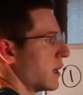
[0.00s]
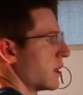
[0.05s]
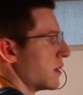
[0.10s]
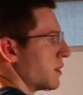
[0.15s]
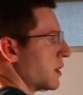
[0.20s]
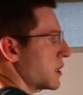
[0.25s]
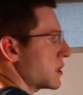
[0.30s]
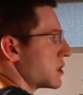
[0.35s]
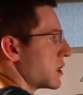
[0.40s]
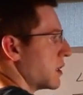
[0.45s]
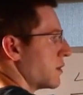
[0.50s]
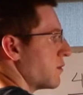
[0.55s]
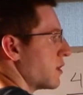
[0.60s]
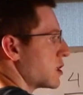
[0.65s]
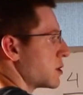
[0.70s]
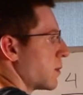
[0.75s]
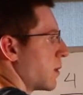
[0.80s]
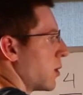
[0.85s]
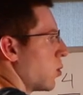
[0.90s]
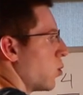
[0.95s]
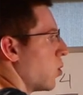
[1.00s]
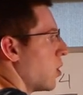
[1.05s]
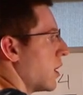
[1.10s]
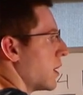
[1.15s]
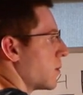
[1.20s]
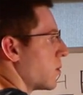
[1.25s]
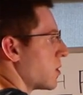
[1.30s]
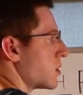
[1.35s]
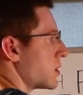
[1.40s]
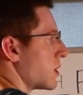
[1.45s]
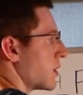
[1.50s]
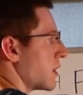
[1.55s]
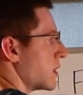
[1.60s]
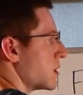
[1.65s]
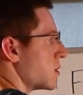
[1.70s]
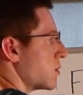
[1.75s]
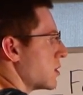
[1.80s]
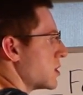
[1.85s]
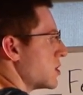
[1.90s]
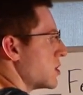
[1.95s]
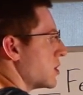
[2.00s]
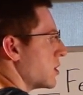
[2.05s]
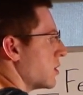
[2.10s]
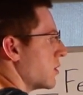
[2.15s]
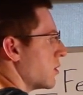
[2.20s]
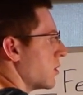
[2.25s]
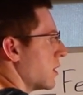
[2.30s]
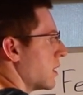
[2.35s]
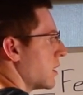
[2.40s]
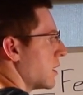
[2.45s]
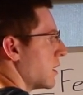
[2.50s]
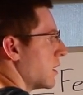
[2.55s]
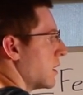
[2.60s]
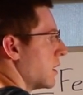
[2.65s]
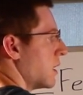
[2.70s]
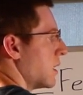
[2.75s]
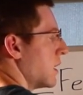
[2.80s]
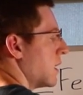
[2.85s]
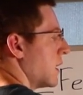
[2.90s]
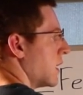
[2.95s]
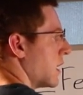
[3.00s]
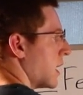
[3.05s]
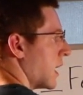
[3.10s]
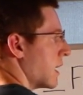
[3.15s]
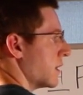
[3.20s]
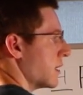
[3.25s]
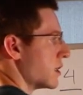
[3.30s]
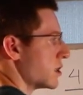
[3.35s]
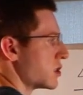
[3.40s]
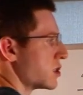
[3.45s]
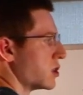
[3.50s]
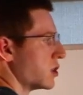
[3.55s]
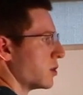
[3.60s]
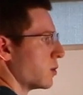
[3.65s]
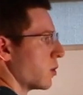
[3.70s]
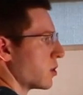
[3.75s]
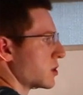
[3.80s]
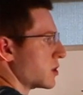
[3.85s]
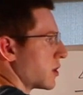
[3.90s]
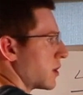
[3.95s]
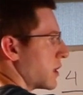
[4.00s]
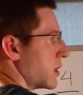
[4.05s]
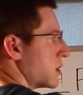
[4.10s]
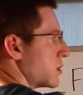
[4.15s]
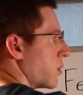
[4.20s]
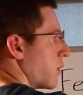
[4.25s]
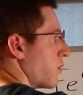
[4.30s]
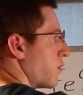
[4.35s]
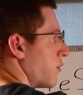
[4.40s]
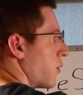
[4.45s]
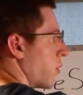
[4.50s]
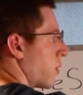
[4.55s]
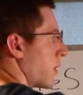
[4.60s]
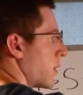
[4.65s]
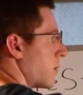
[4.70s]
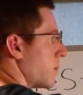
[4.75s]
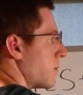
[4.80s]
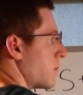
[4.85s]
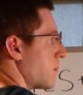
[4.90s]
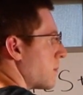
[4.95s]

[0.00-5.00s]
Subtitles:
This invisible 1 will turn into a 2. And this 2 will turn into a 4.